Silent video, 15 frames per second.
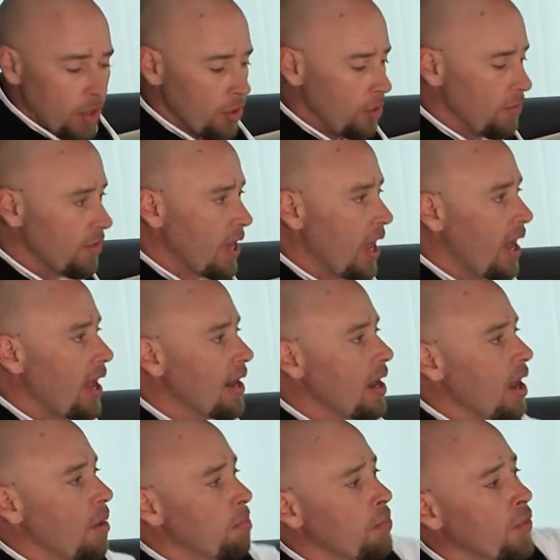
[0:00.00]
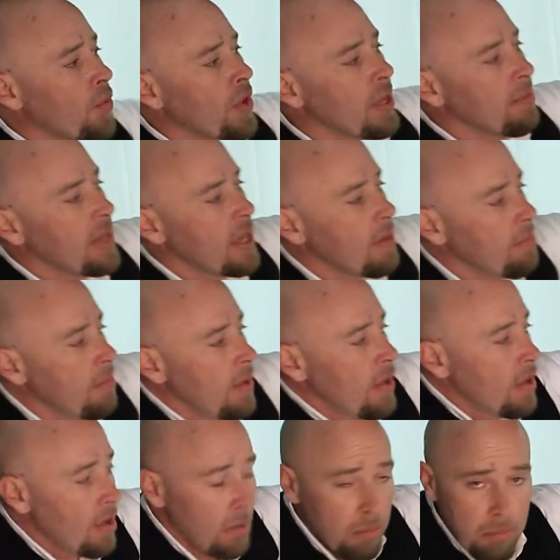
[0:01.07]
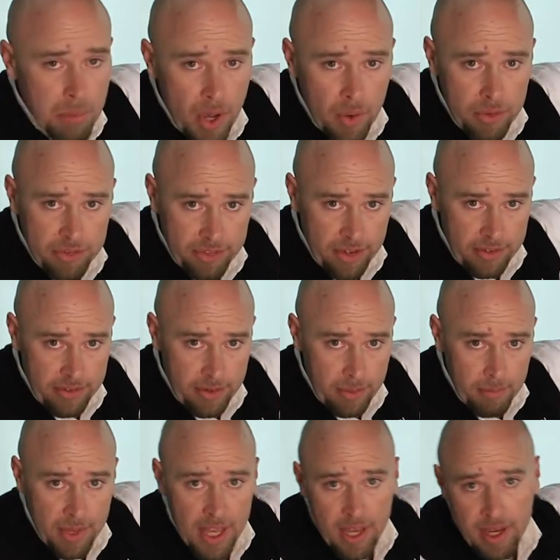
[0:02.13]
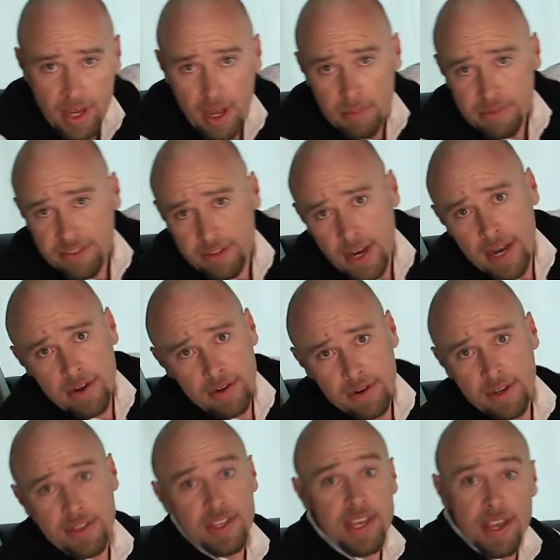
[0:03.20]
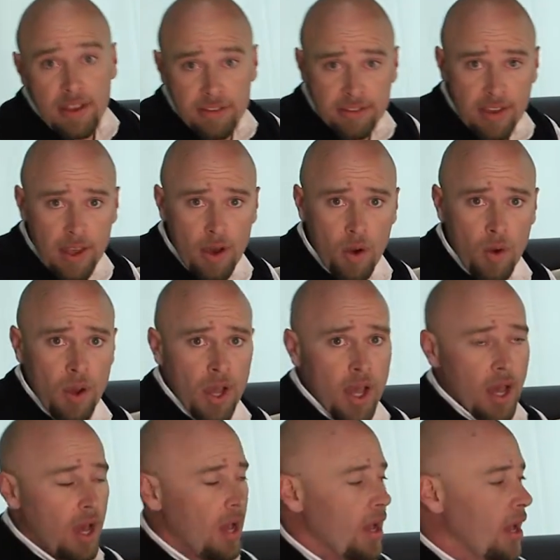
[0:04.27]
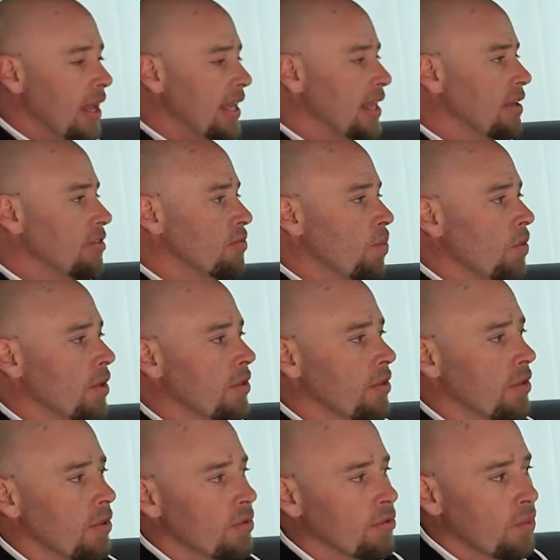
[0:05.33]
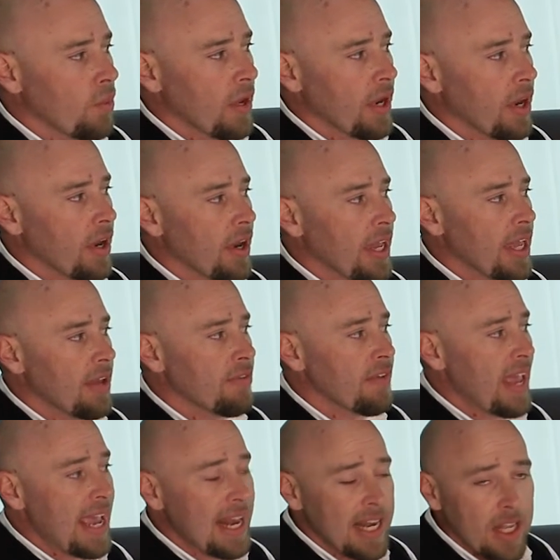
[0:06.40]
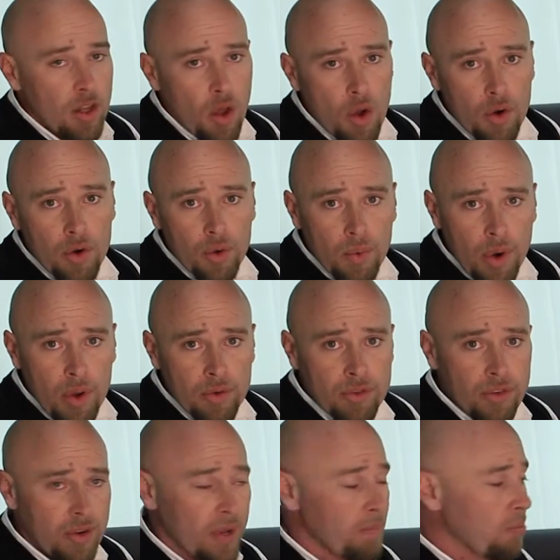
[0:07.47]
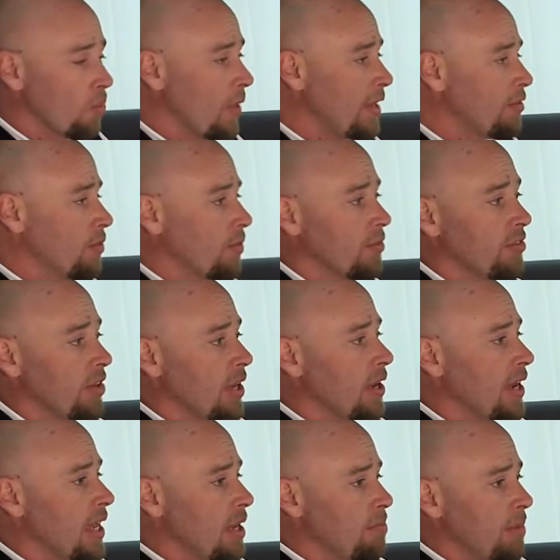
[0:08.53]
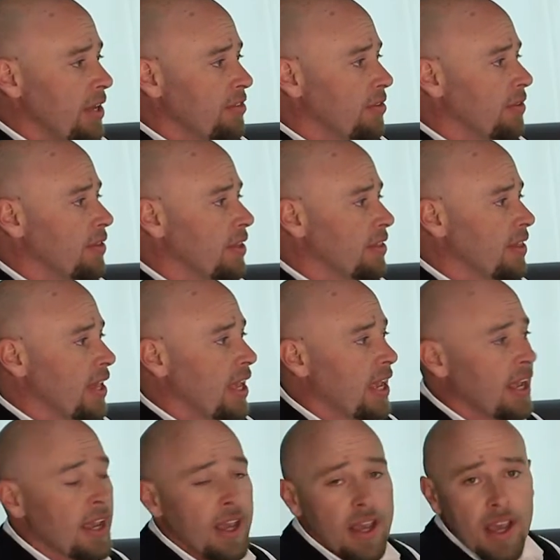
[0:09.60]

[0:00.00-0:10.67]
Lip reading: You've got a premium Bose system. Comes standard in the SL. It is one of those where if any longer road trip, Rachel and Jerry had mentioned that they